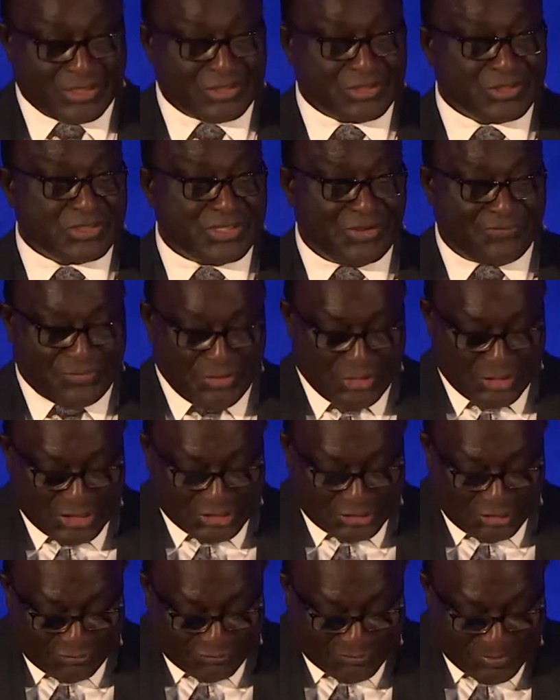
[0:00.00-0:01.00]
The focus
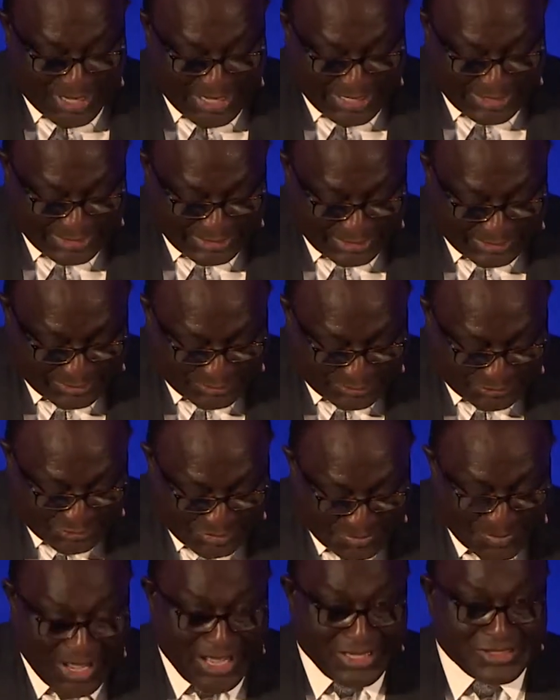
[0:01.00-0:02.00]
of my
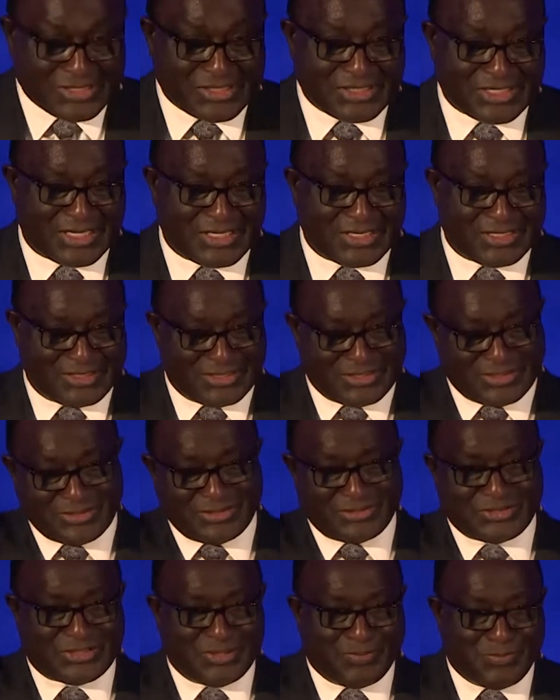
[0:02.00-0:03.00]
remarks,
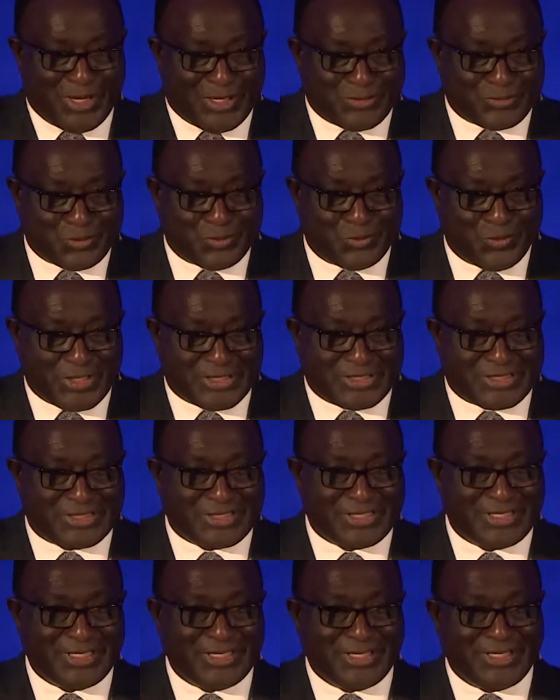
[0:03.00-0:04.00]
similar to what
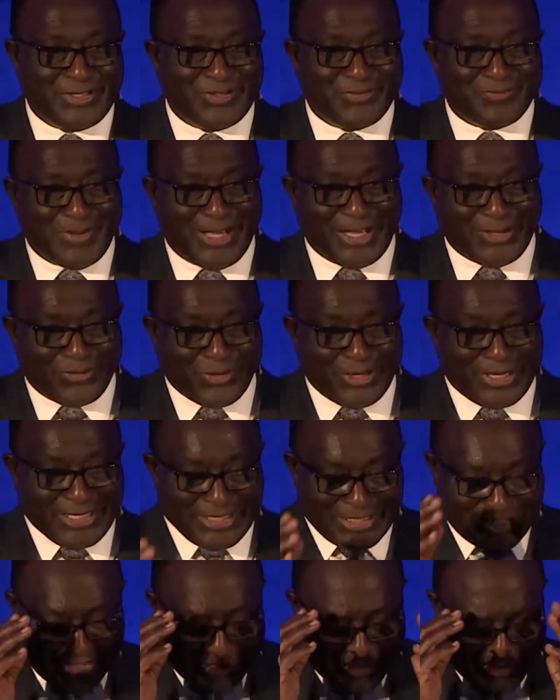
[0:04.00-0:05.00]
my colleague